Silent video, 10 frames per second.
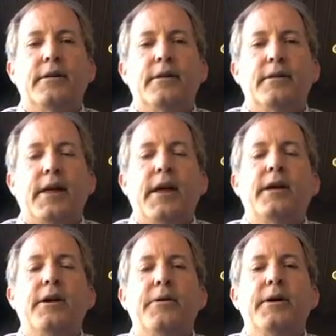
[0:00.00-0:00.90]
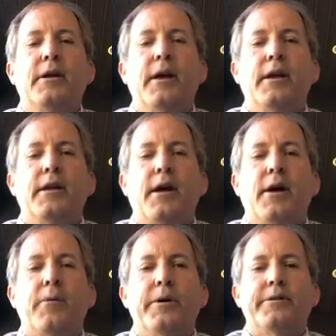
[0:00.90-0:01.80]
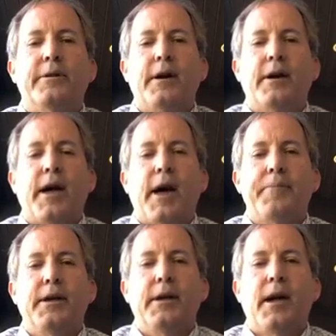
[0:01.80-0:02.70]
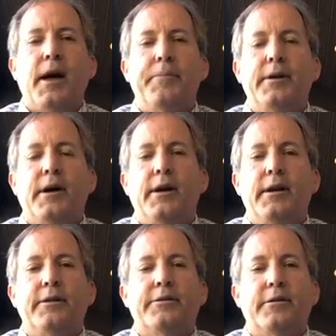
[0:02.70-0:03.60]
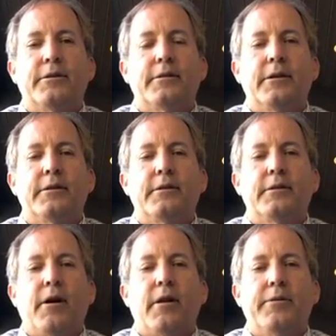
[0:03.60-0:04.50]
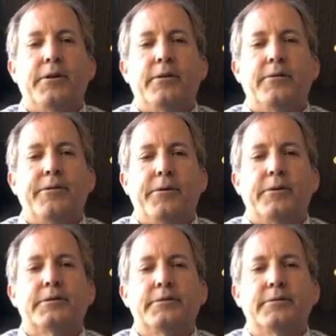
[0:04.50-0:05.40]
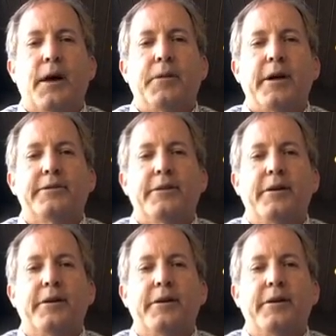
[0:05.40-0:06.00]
Thank you, and I wish happy Easter to all of your viewers. God bless.